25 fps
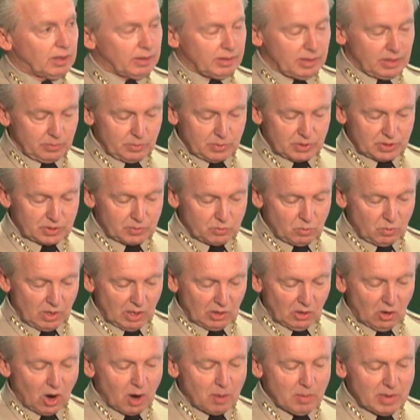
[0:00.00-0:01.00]
It was
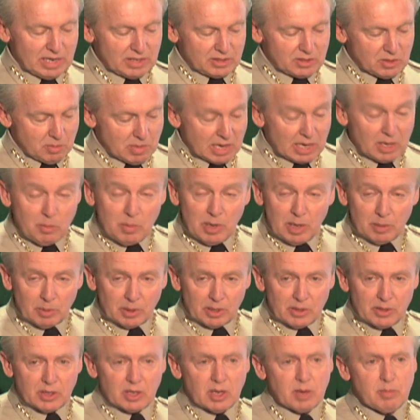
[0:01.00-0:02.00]
alarming to many people
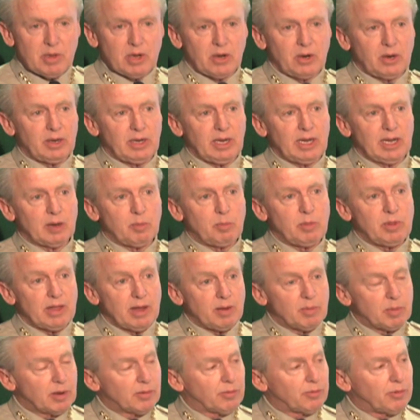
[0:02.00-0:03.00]
in the community, and
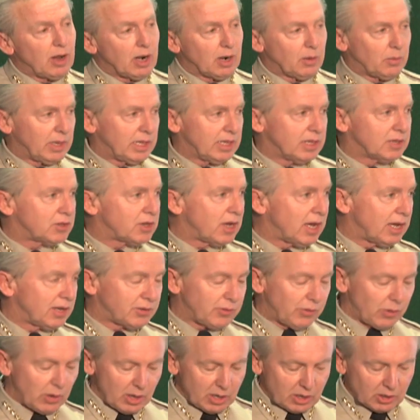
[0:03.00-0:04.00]
they've been following this case
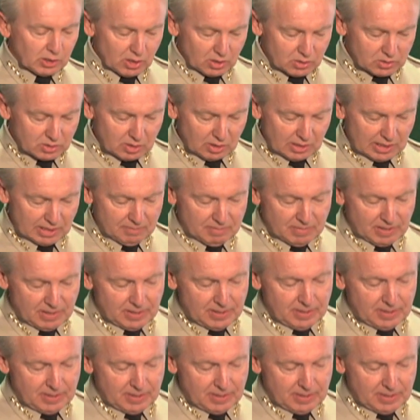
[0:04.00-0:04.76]
very closely.